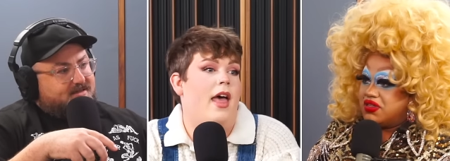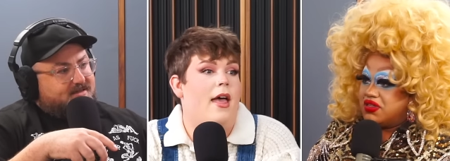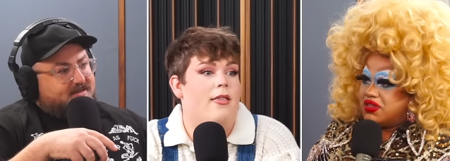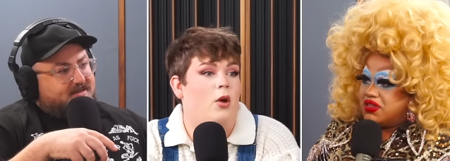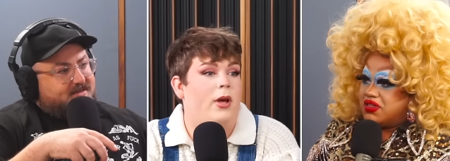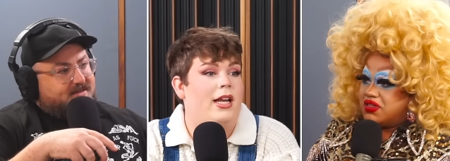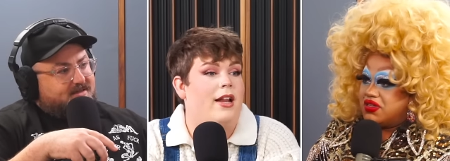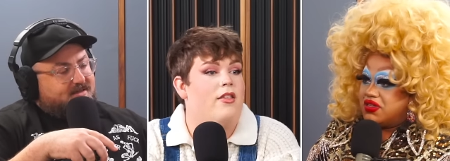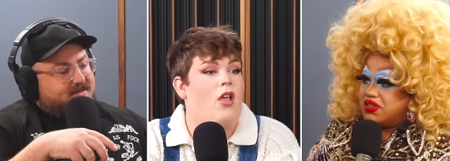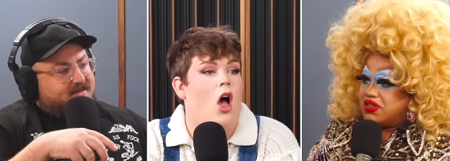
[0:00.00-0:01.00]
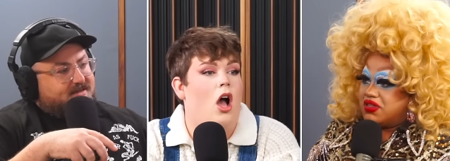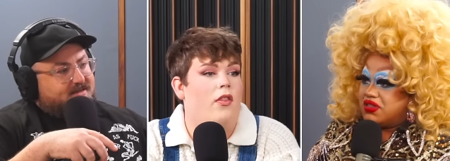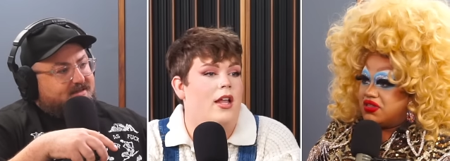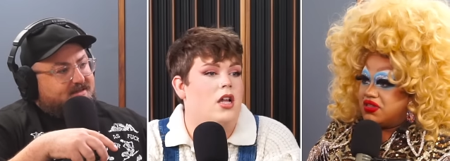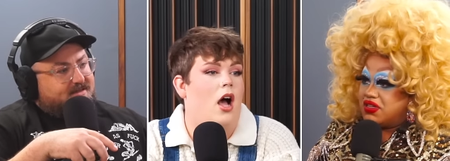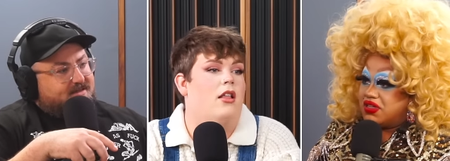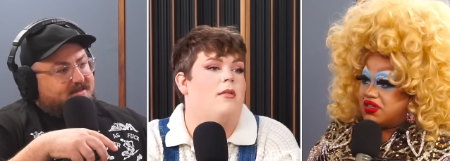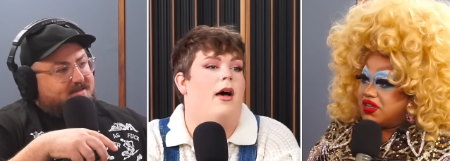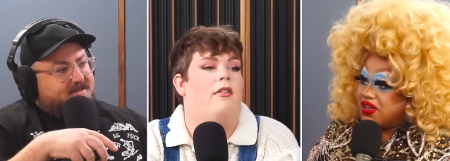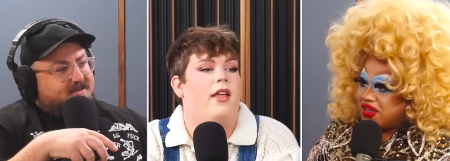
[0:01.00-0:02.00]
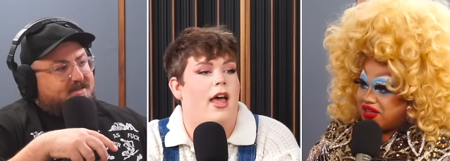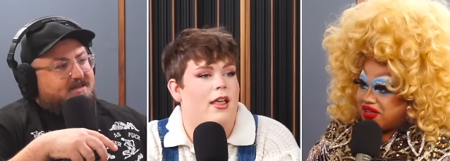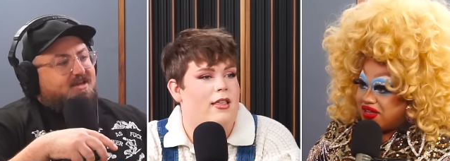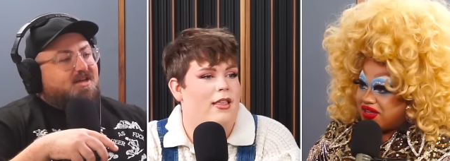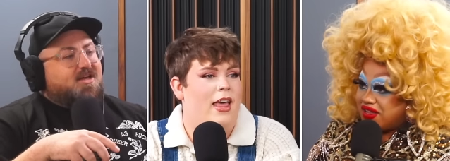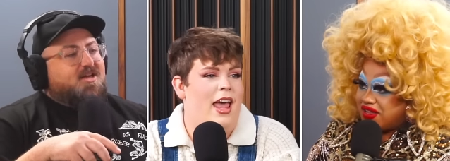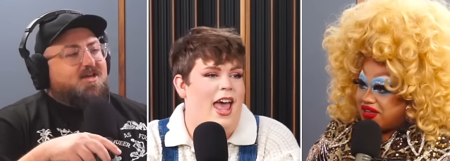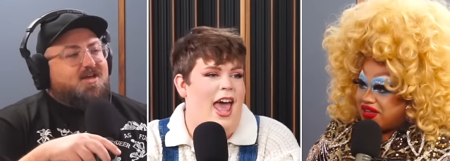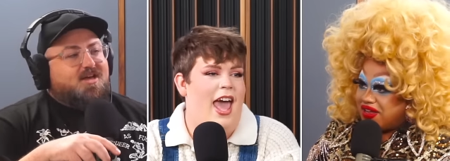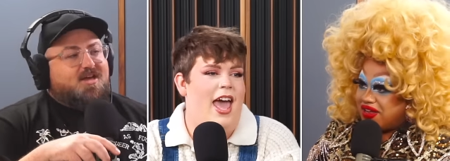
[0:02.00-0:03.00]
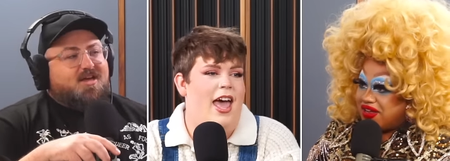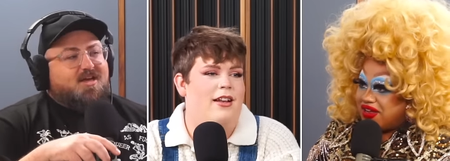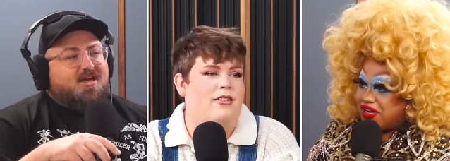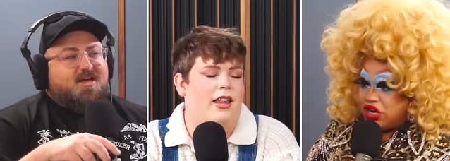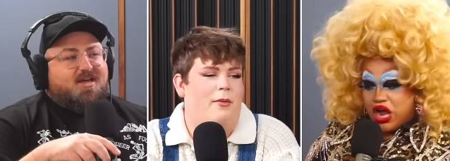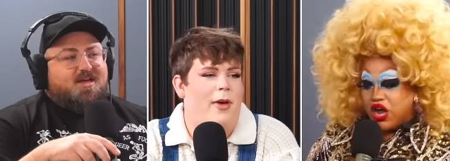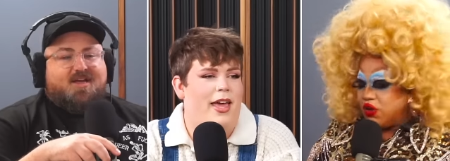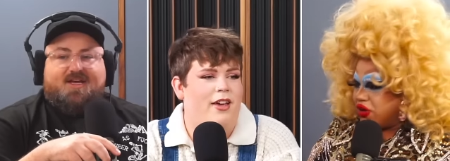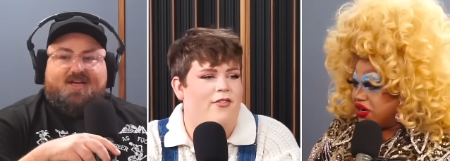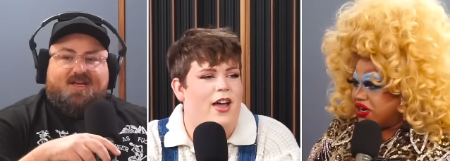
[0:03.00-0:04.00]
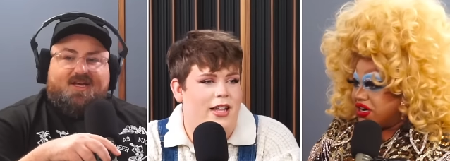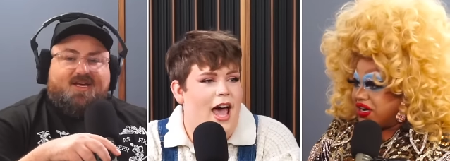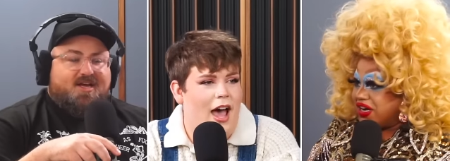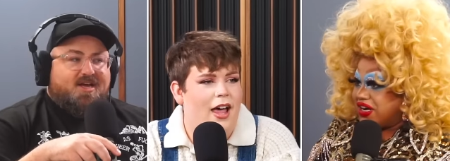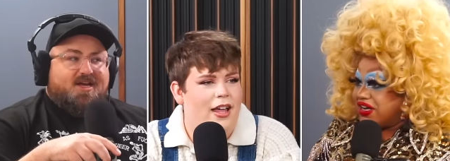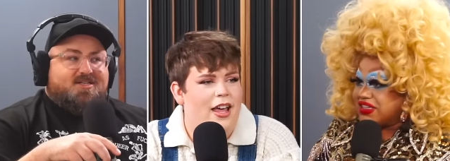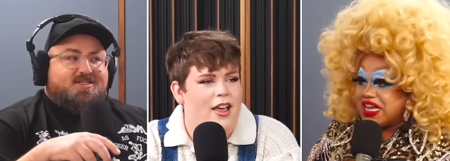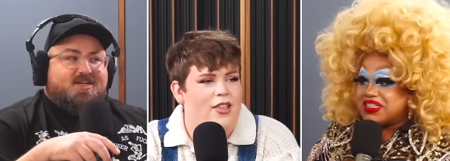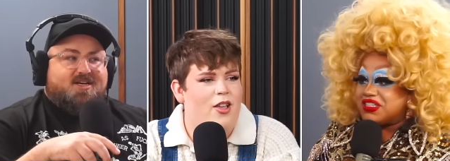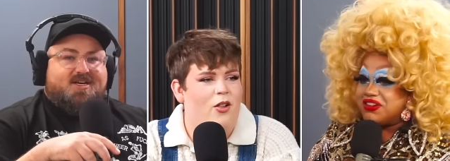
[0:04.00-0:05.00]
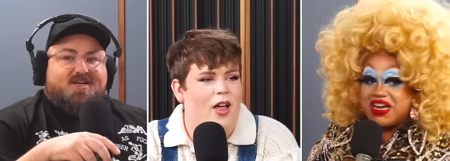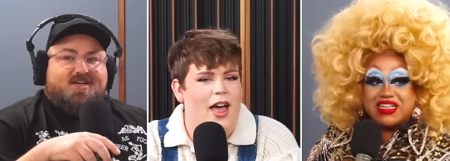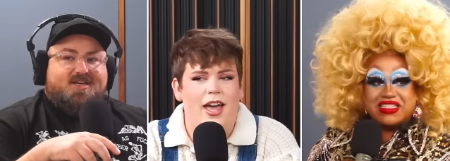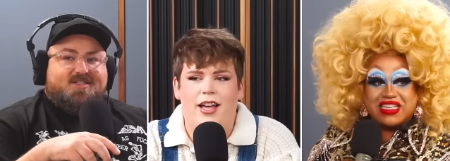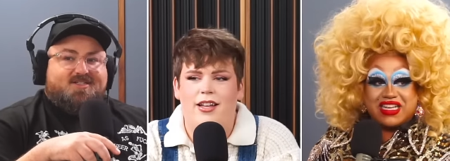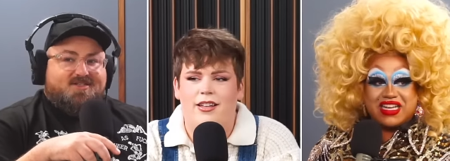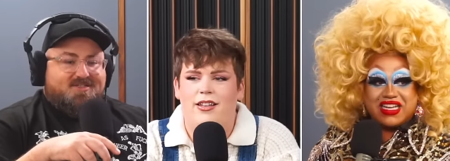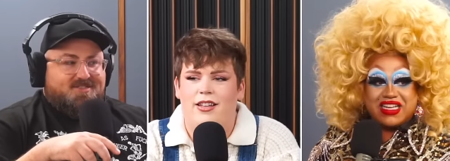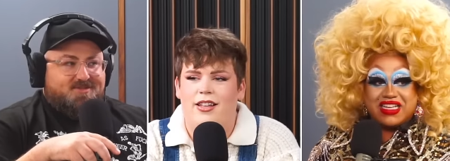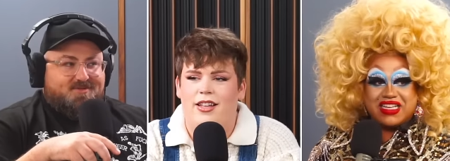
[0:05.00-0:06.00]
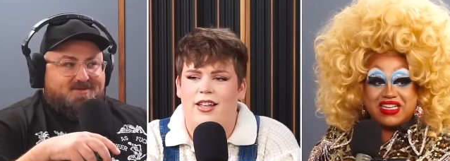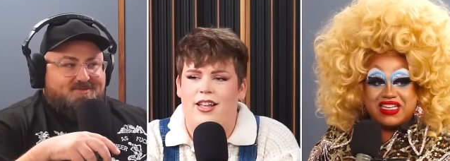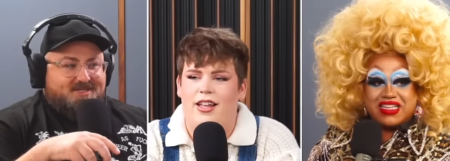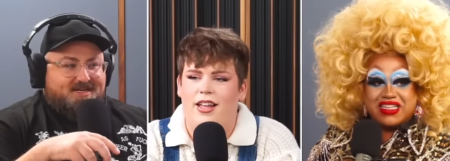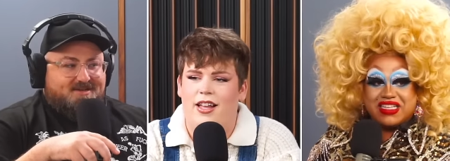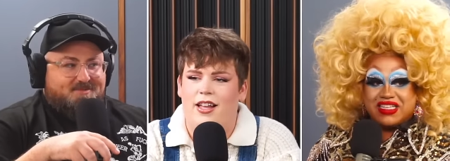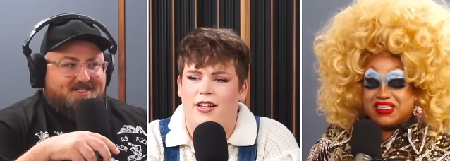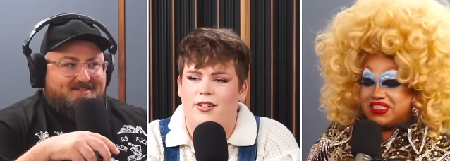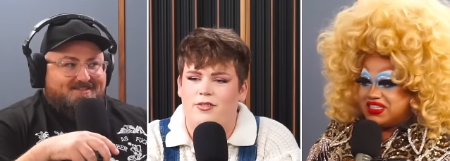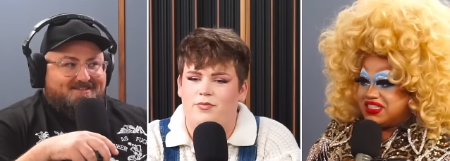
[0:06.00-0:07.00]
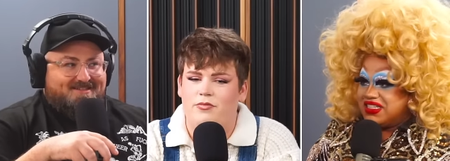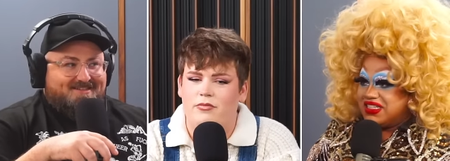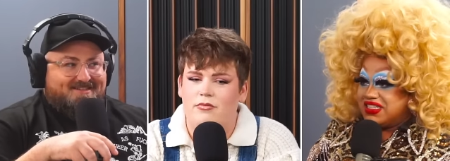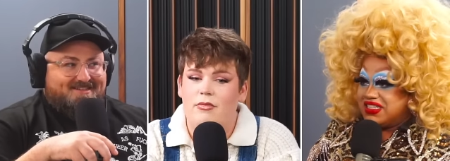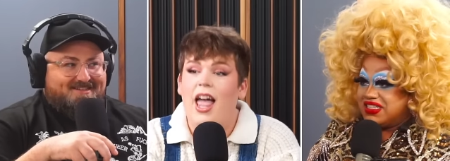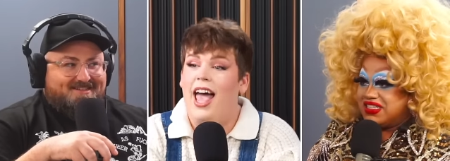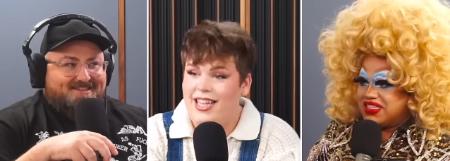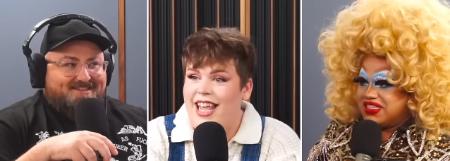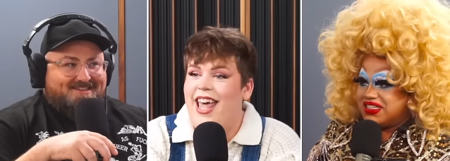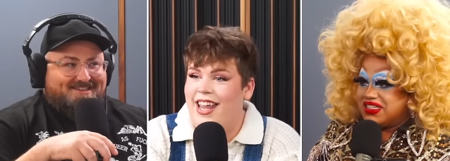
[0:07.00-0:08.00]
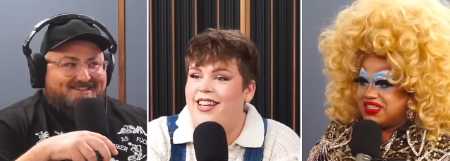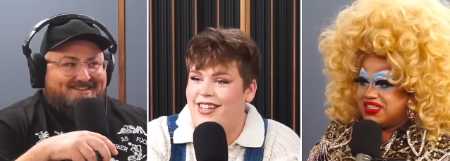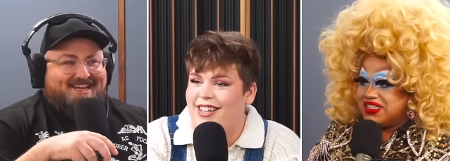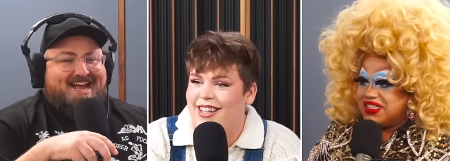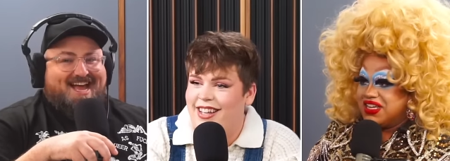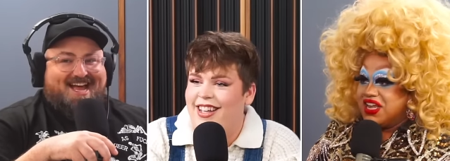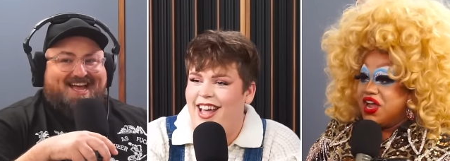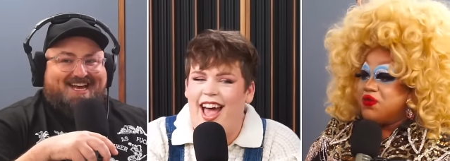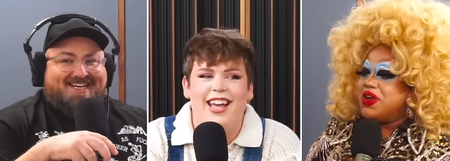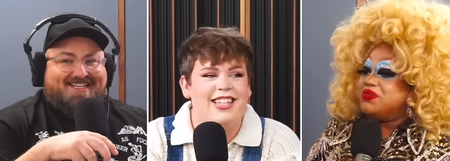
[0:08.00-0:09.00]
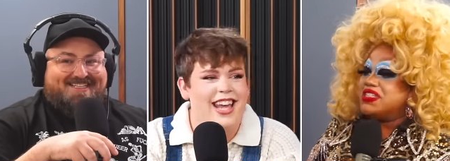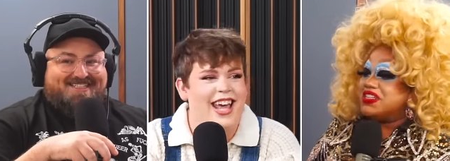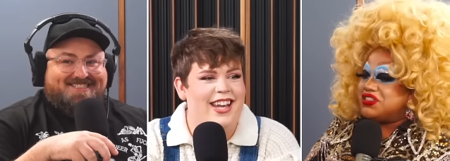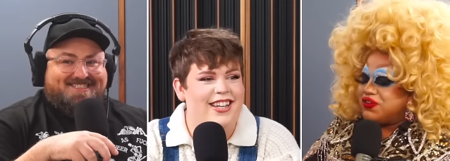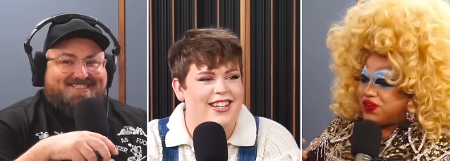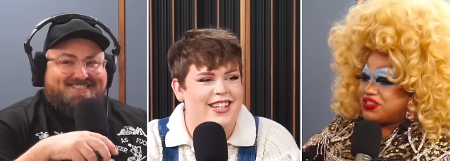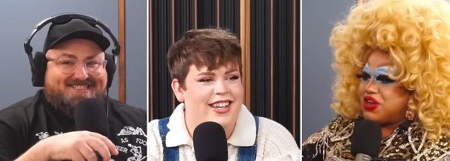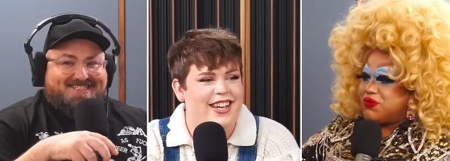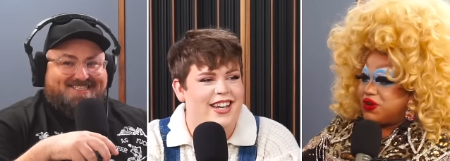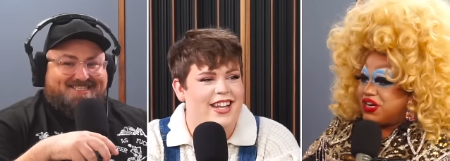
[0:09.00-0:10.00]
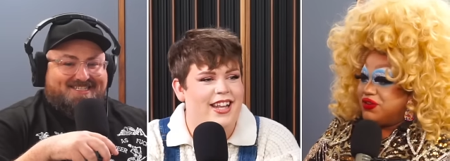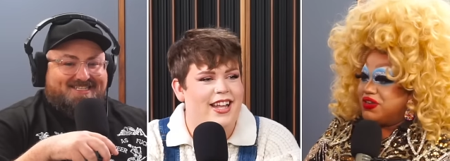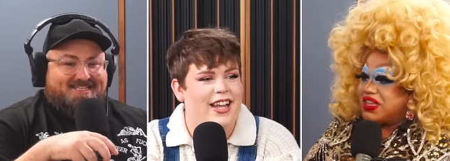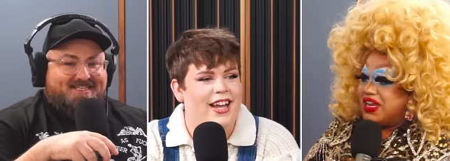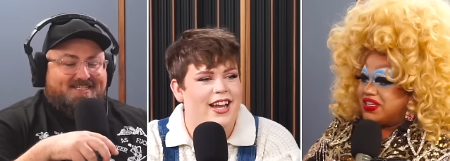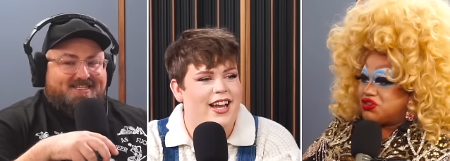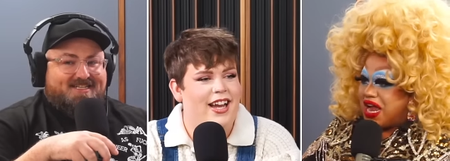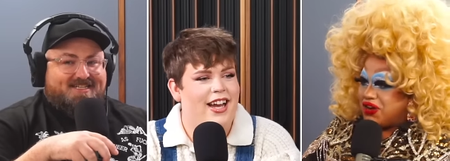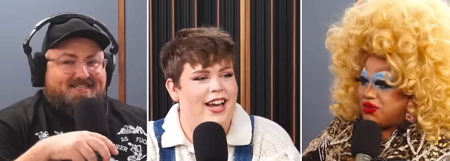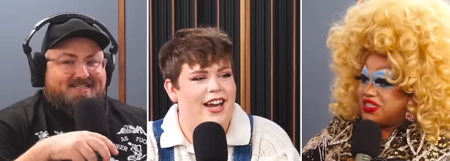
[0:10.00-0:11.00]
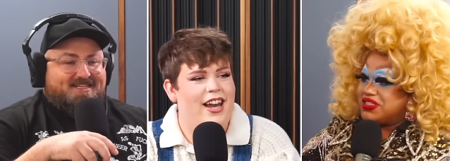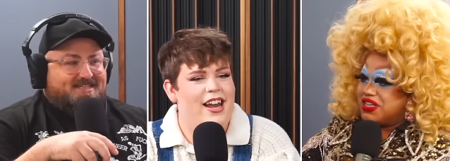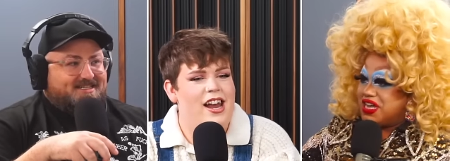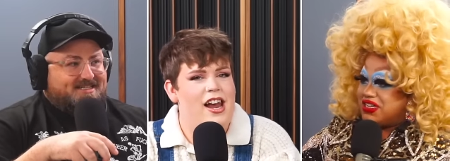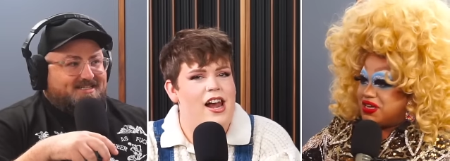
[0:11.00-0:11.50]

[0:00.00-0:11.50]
Speaker 1: this, and we need a song that talks about this." And like Go. make it fun, yeah. That's so like, so
Speaker 2: did you work with Jackie Beat?
Speaker 1: I did. Yeah, I Wait, was did.
Speaker 3: this your first time working with like drag queens on that